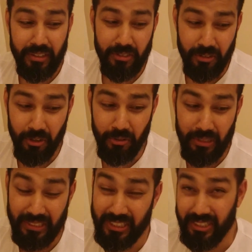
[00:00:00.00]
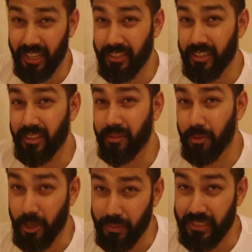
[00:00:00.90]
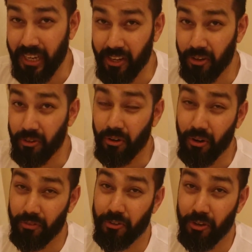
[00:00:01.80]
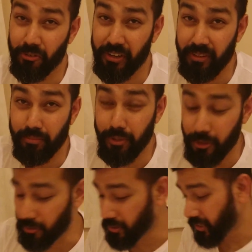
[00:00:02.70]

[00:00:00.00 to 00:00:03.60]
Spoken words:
So it's just like the Pokemon Yellow of your Red and Blue.